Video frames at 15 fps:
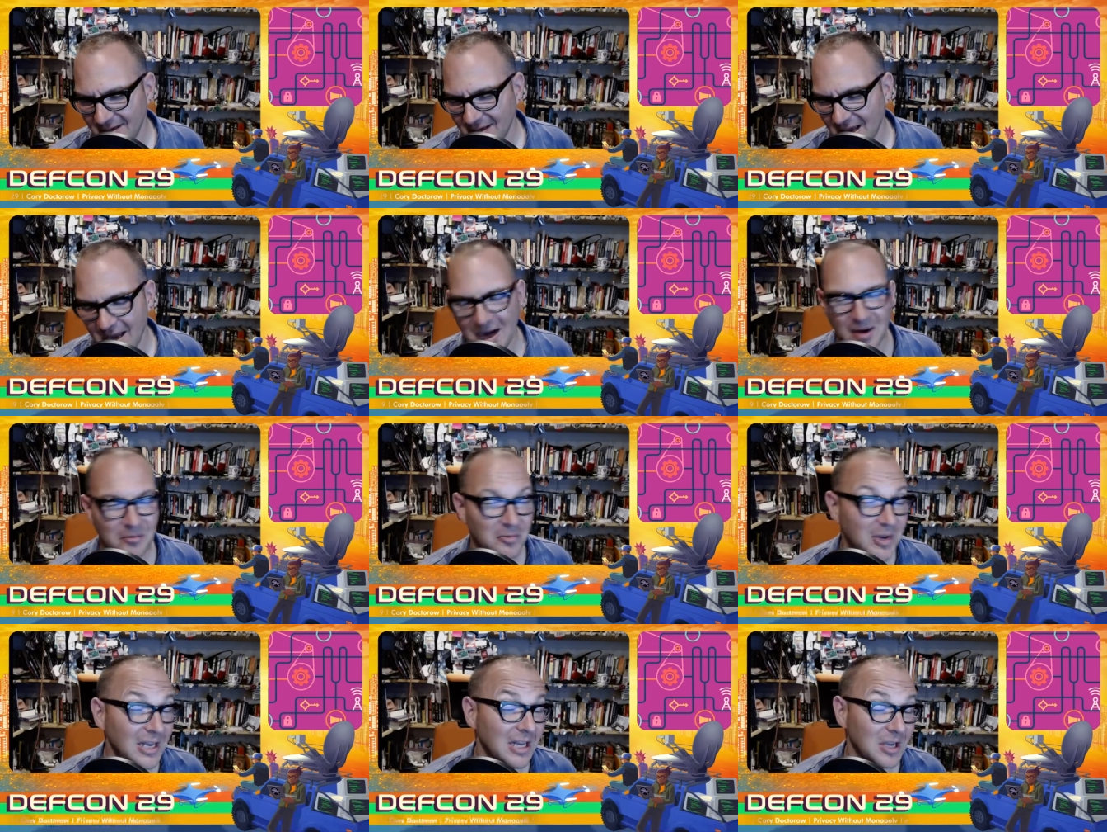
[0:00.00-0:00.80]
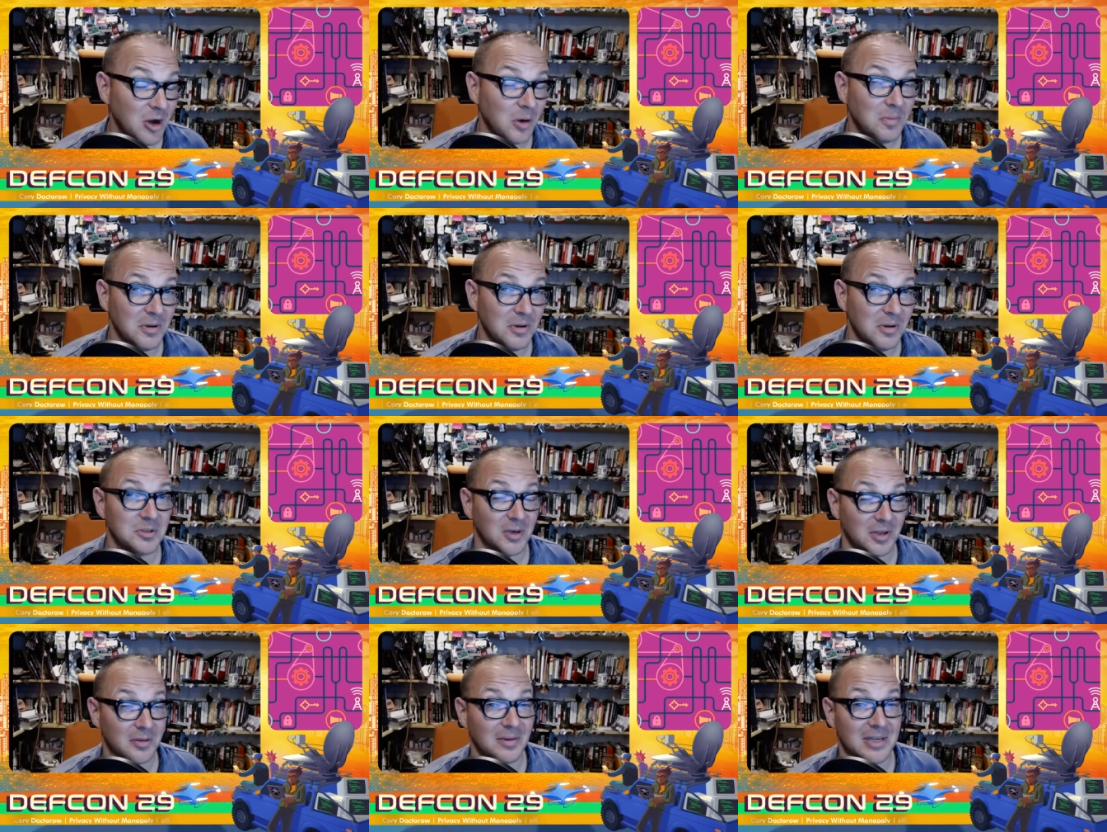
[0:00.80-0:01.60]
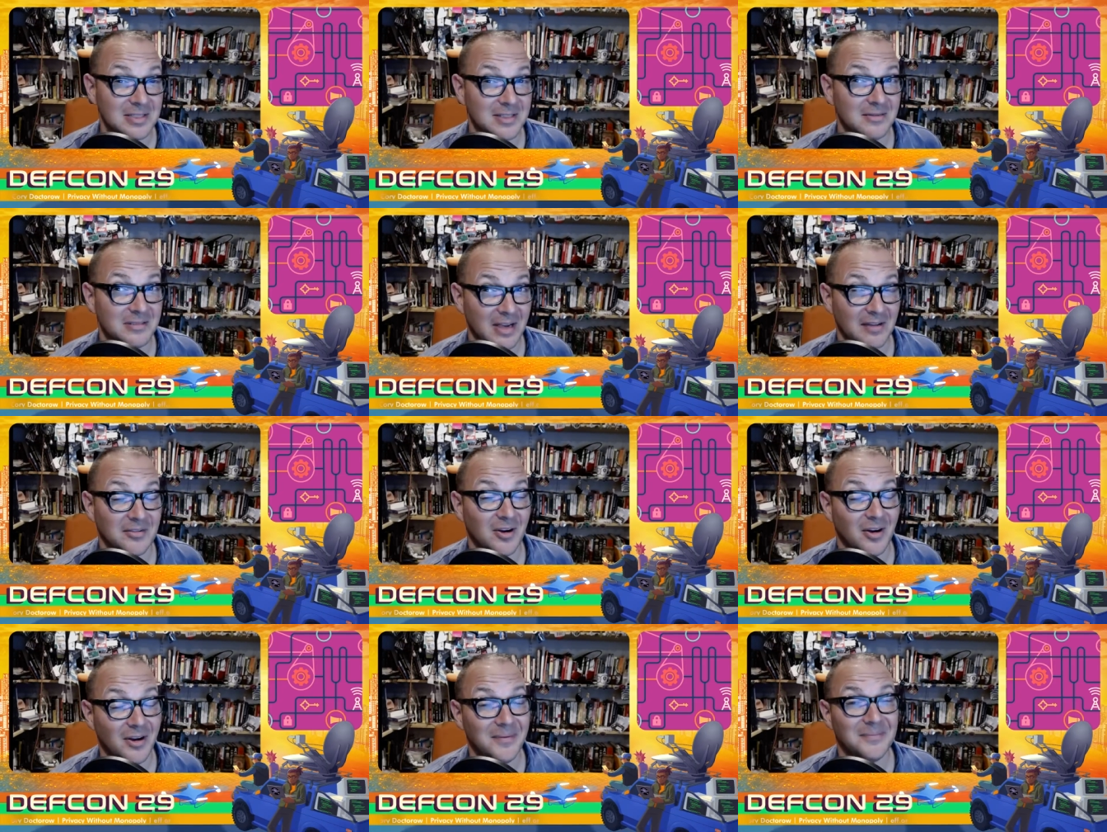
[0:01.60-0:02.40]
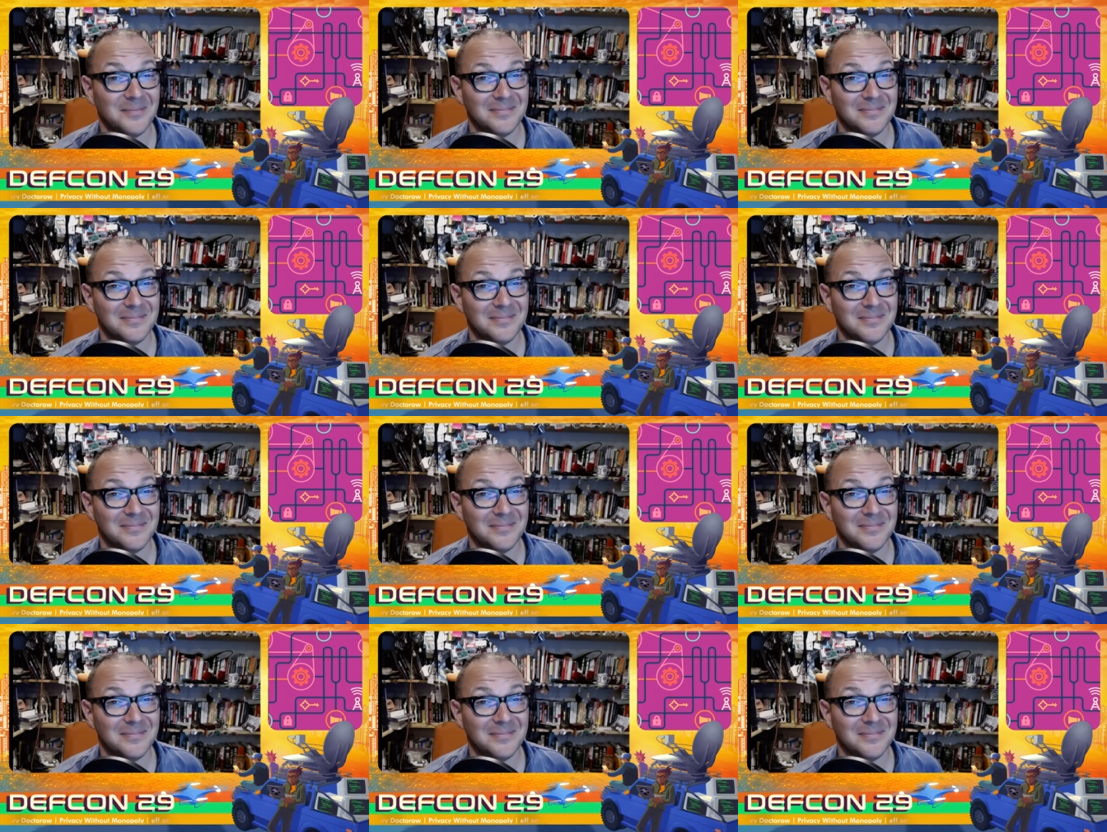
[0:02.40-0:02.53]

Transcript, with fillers: And I really hope you enjoy the rest of DEF CON.